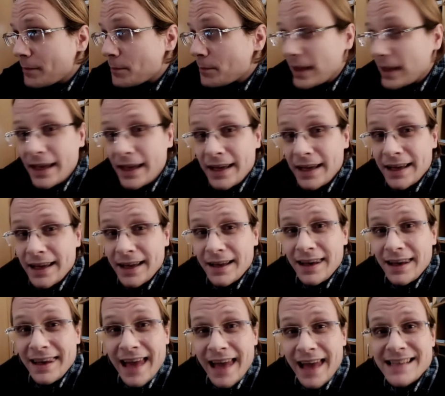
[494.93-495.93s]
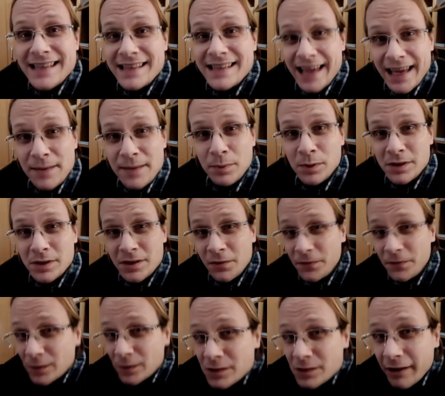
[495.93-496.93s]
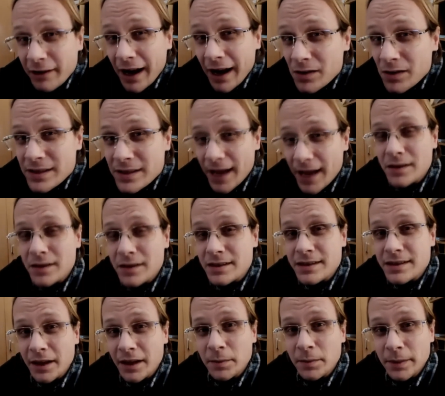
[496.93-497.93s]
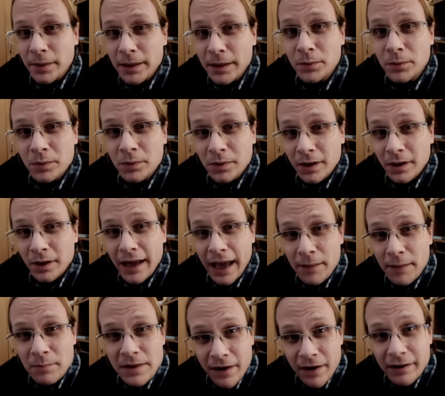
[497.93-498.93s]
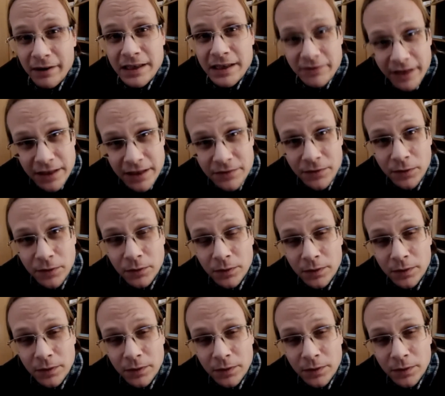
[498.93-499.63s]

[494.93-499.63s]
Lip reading: being less able to filter out sounds than other people can be very stressful.